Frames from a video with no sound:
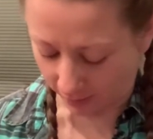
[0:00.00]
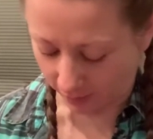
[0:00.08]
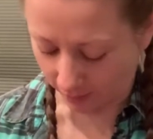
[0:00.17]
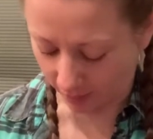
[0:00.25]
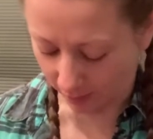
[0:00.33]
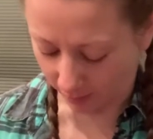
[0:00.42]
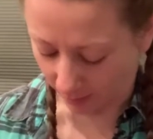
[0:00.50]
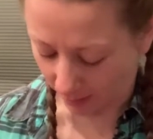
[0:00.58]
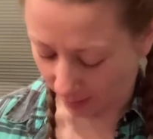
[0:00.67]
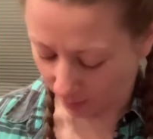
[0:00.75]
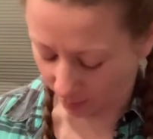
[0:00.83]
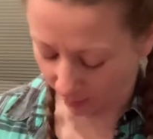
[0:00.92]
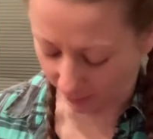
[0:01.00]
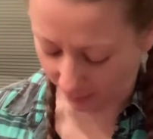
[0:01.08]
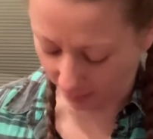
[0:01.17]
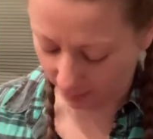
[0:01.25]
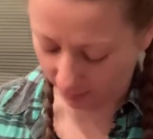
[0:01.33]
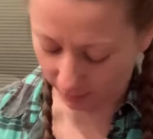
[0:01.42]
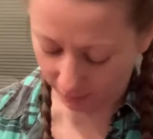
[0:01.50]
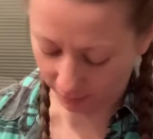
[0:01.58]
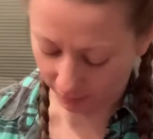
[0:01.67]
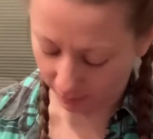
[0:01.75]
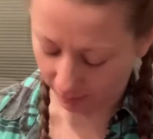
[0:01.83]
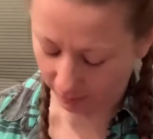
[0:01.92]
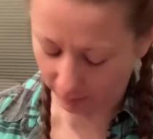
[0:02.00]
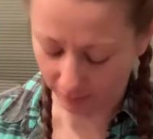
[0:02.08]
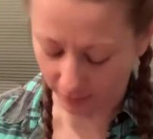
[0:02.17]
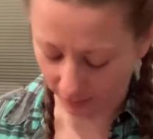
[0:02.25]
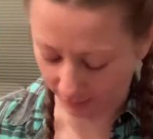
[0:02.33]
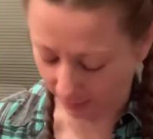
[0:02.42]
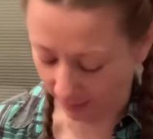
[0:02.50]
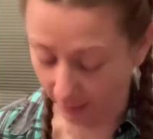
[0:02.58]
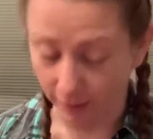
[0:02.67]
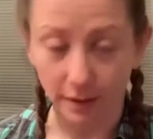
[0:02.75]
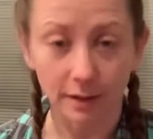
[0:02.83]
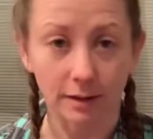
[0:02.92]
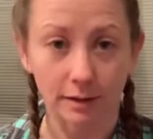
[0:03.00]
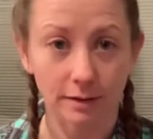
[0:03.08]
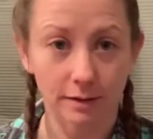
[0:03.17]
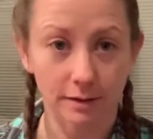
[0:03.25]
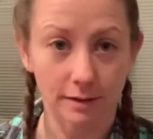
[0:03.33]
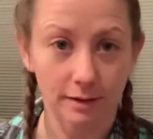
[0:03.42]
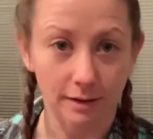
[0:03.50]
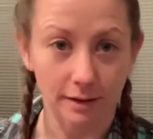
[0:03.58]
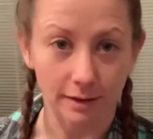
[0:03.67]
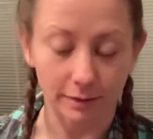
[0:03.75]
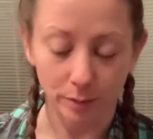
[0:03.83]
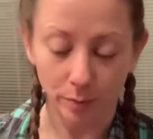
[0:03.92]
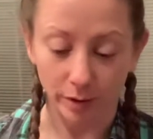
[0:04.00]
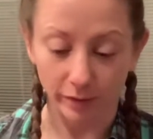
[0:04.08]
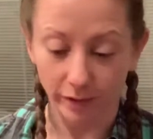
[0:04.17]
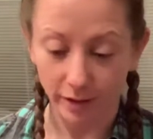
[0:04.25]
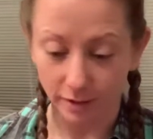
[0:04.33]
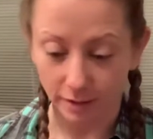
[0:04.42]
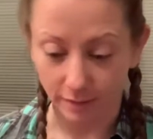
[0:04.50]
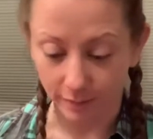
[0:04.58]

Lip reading: trying to make it perfect, because nothing is ever perfect.